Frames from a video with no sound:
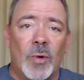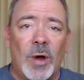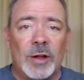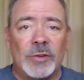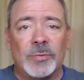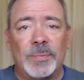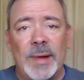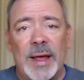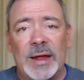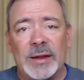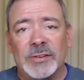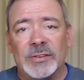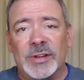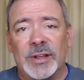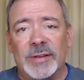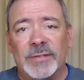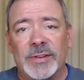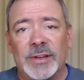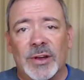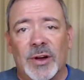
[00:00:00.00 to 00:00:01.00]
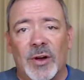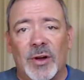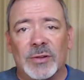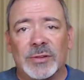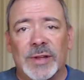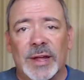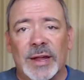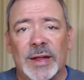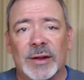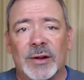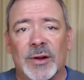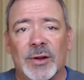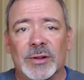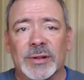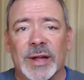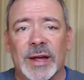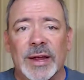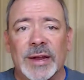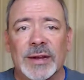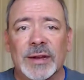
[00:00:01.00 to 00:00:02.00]
watch bad TV all day and
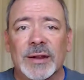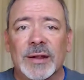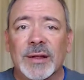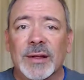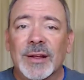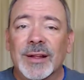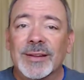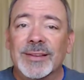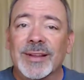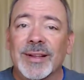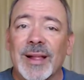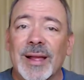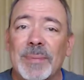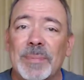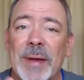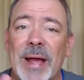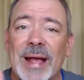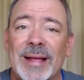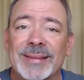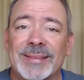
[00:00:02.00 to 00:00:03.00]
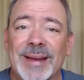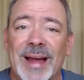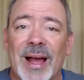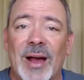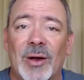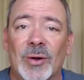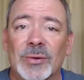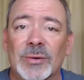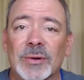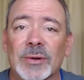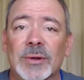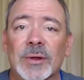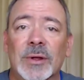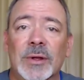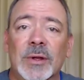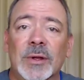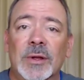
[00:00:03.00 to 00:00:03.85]
all night until I passed out.